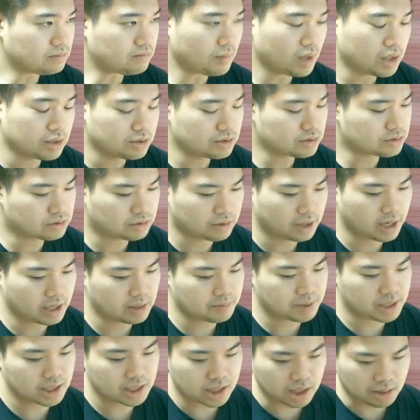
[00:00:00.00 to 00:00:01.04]
Ukraine,
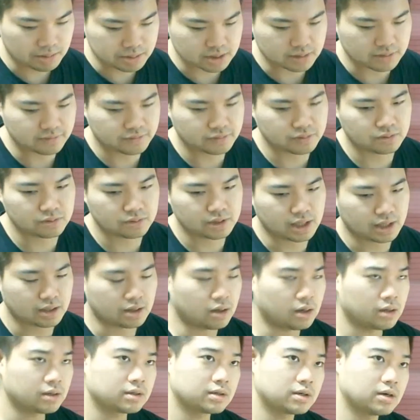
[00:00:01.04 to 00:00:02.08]
pick up some food, and
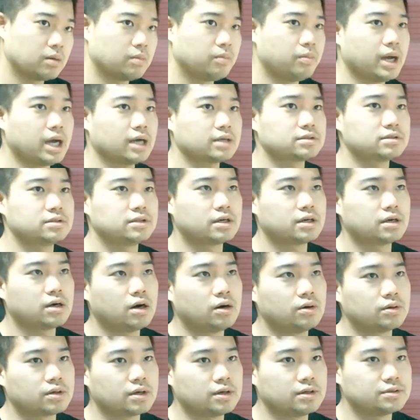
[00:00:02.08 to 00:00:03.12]
go back to their
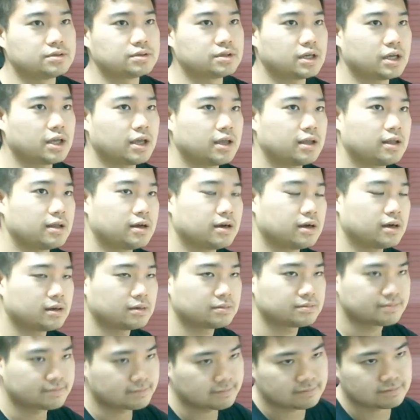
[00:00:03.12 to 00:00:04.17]
own country and
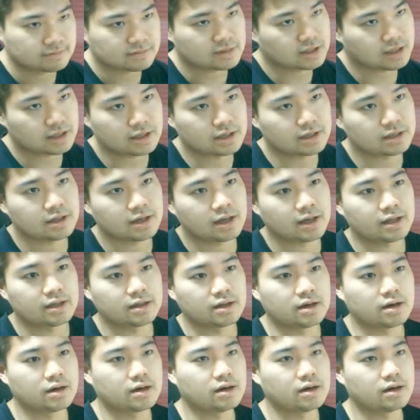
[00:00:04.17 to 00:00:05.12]
eat and